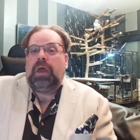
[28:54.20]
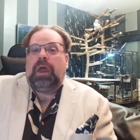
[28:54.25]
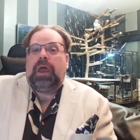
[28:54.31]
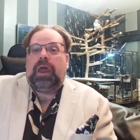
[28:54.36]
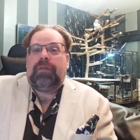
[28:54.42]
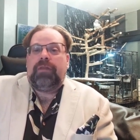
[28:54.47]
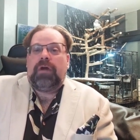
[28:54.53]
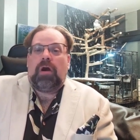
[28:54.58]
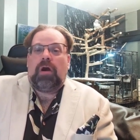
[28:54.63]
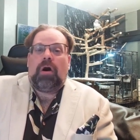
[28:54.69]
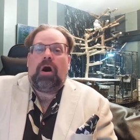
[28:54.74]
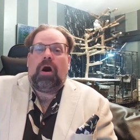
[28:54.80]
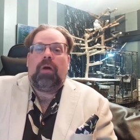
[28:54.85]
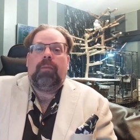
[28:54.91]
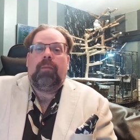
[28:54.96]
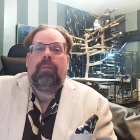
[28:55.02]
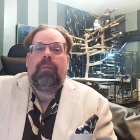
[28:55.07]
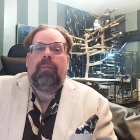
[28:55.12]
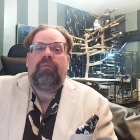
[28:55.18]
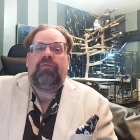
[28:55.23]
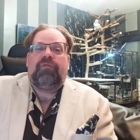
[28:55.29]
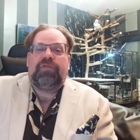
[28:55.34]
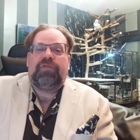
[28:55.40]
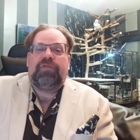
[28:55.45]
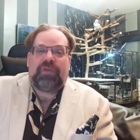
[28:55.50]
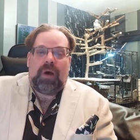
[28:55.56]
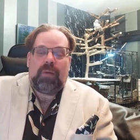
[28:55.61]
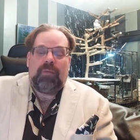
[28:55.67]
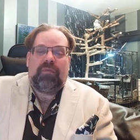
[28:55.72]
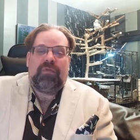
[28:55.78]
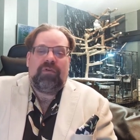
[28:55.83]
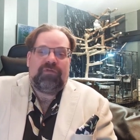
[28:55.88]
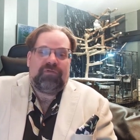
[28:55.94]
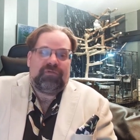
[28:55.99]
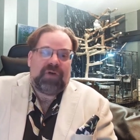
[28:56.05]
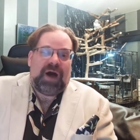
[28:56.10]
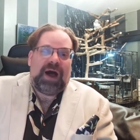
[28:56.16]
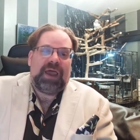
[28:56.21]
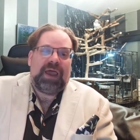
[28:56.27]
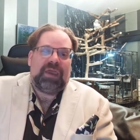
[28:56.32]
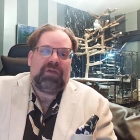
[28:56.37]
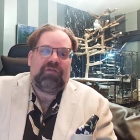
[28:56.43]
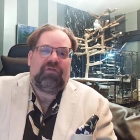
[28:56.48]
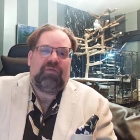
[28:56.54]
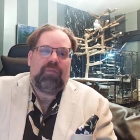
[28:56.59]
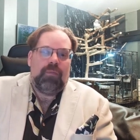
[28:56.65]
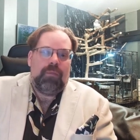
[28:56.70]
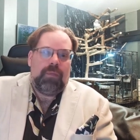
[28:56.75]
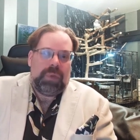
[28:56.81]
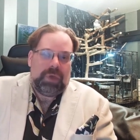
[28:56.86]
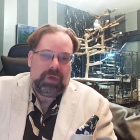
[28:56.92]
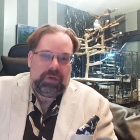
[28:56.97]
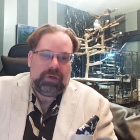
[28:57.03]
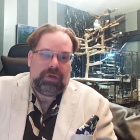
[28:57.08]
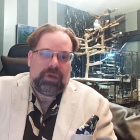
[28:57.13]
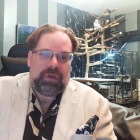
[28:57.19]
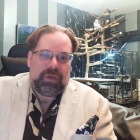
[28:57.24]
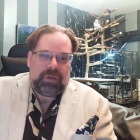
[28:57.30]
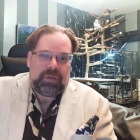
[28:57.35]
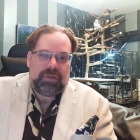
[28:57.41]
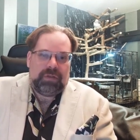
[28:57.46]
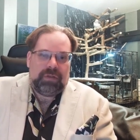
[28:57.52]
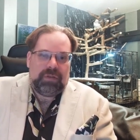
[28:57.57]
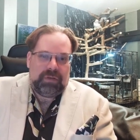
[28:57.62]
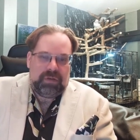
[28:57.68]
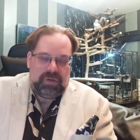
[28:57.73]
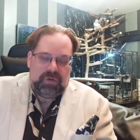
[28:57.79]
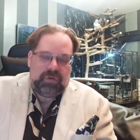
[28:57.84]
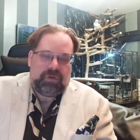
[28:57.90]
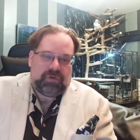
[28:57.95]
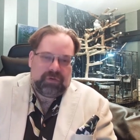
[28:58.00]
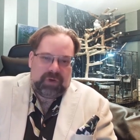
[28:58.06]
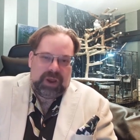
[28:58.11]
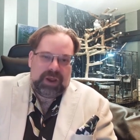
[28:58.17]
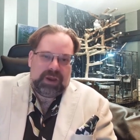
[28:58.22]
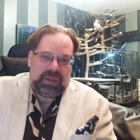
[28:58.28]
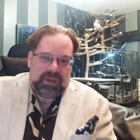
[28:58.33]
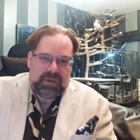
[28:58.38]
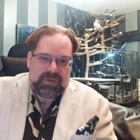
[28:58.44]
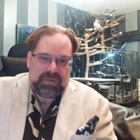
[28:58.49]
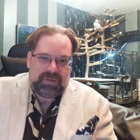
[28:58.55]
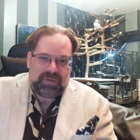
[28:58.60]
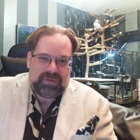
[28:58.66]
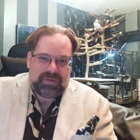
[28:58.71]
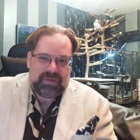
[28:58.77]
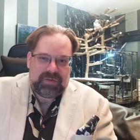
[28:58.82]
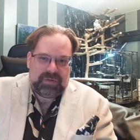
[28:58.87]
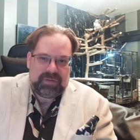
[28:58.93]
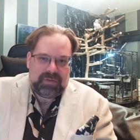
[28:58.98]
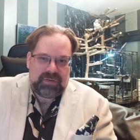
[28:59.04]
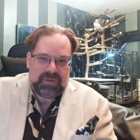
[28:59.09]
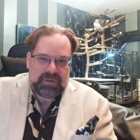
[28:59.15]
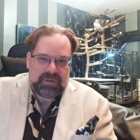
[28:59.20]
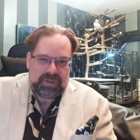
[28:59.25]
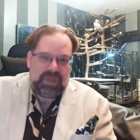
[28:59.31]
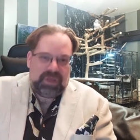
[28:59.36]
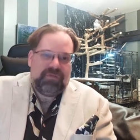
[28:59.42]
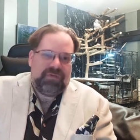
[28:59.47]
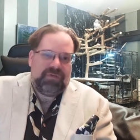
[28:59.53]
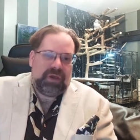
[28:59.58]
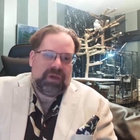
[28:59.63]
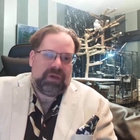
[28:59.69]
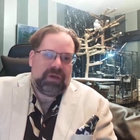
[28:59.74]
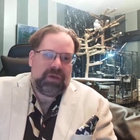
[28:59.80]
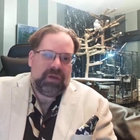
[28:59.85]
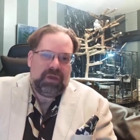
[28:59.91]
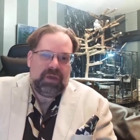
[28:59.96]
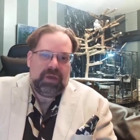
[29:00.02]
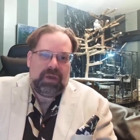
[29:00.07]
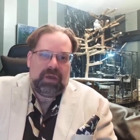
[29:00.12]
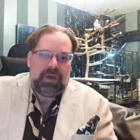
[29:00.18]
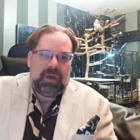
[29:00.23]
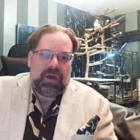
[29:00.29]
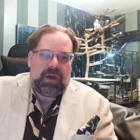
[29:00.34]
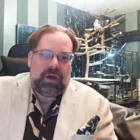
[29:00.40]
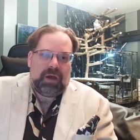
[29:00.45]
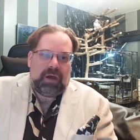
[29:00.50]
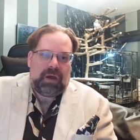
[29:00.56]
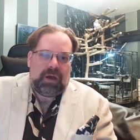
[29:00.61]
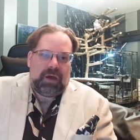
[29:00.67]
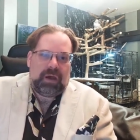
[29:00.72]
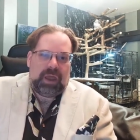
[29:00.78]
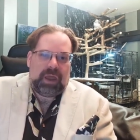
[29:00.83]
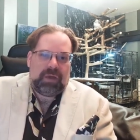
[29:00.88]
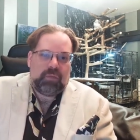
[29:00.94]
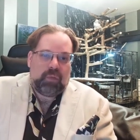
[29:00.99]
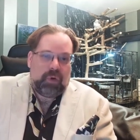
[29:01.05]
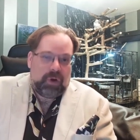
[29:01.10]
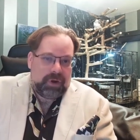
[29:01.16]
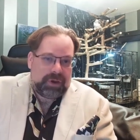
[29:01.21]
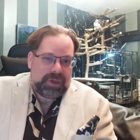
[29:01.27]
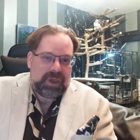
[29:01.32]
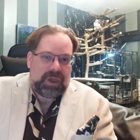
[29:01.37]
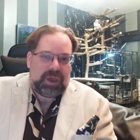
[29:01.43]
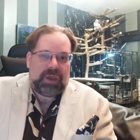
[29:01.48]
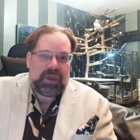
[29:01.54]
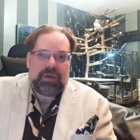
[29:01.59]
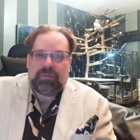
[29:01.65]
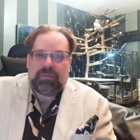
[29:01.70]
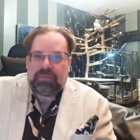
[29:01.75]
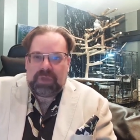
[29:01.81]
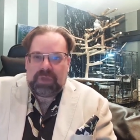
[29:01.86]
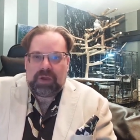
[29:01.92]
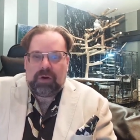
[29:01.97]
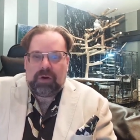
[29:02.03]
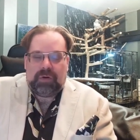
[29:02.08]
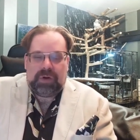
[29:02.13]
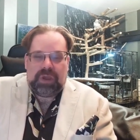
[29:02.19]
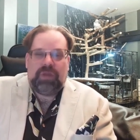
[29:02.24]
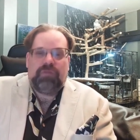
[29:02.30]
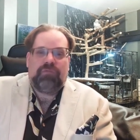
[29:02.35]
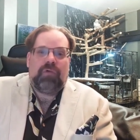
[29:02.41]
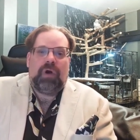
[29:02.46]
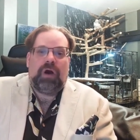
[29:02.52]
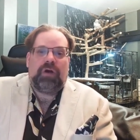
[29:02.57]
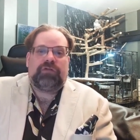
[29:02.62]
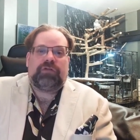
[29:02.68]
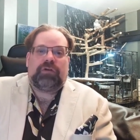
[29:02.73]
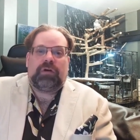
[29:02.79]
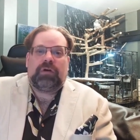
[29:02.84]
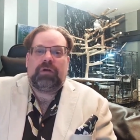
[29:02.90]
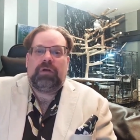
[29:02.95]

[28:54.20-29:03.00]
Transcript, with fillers: and there are some five million Ukrainians living uh, and working and you know in Russia.